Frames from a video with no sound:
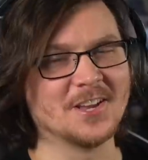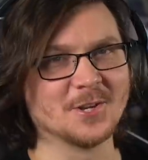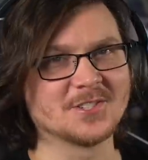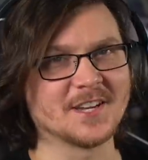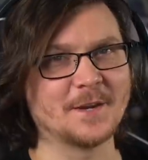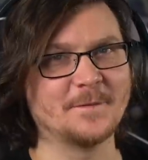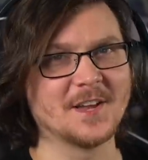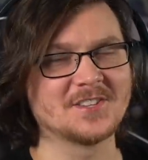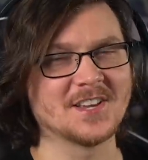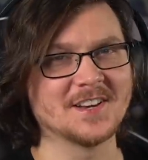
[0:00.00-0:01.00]
He looks like he
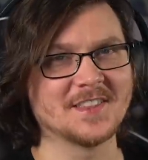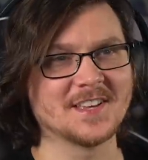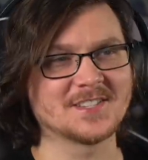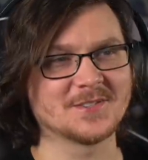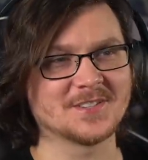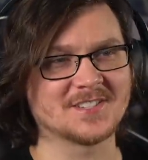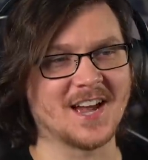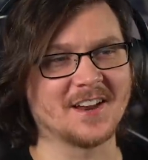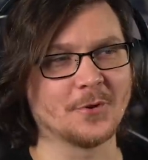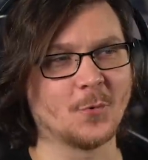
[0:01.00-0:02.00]
fits into this
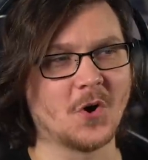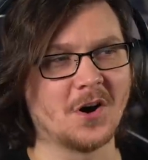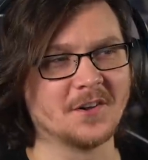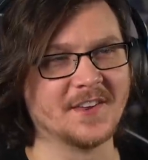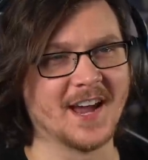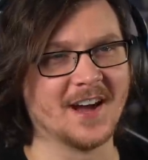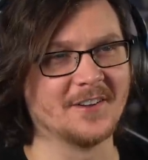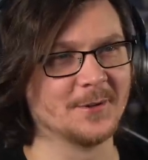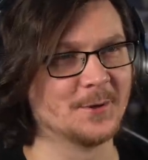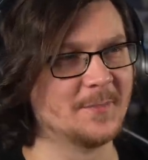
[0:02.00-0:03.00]
side of the wall now a little